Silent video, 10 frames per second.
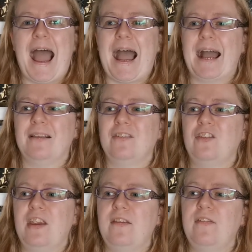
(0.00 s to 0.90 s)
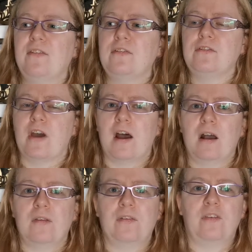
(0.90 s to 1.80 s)
and she
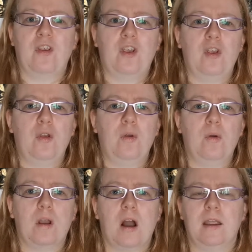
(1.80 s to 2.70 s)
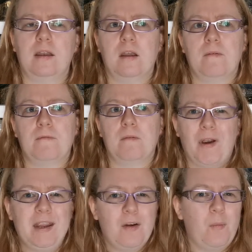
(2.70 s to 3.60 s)
starts to kind of
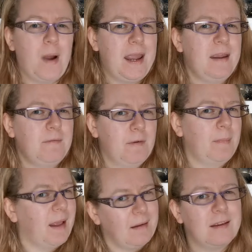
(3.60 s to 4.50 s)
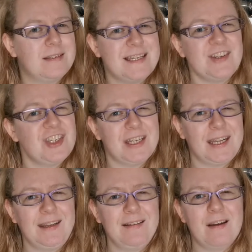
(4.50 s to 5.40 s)
break away from that
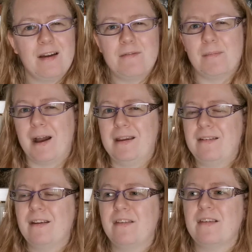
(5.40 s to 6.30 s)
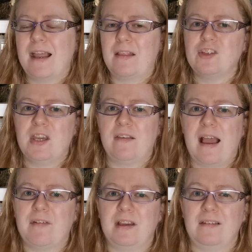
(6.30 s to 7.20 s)
conditioning of Midas, and now that she's
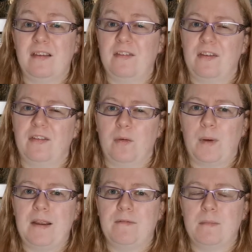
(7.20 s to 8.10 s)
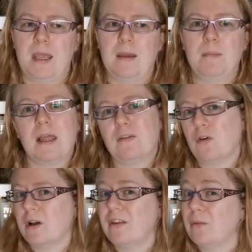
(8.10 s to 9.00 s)
having distance away from him and
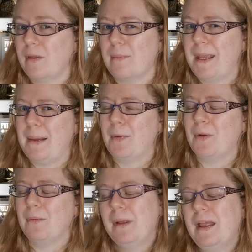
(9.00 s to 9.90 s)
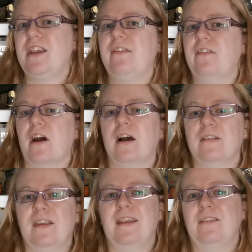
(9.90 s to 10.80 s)
talking to other people, she's
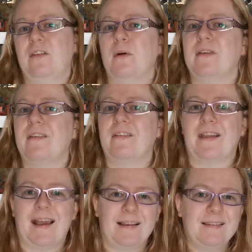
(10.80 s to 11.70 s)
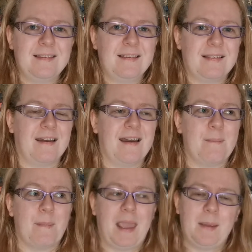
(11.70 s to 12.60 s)
starting to understand that
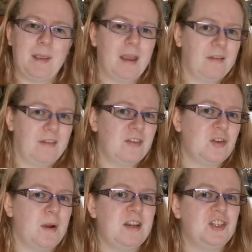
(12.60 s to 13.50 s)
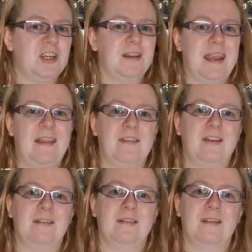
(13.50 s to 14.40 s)
maybe her situation
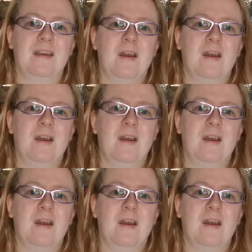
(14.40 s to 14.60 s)
isn't